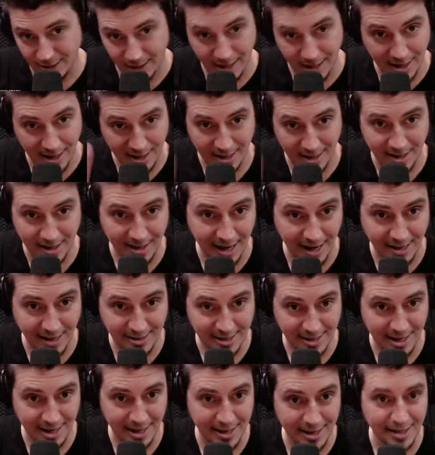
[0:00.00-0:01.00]
And I
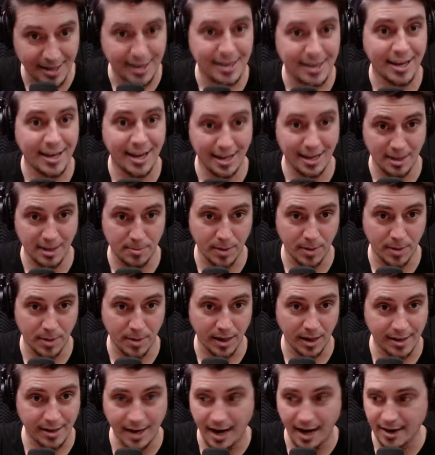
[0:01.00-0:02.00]
said anybody,
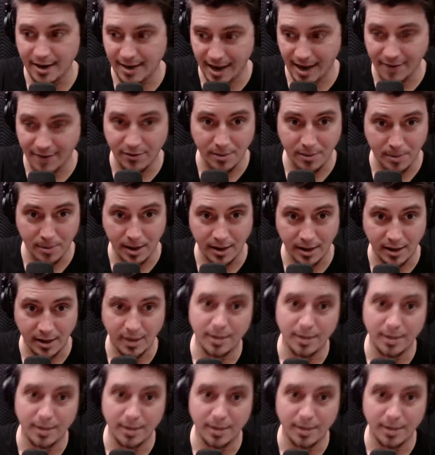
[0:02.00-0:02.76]
not everybody.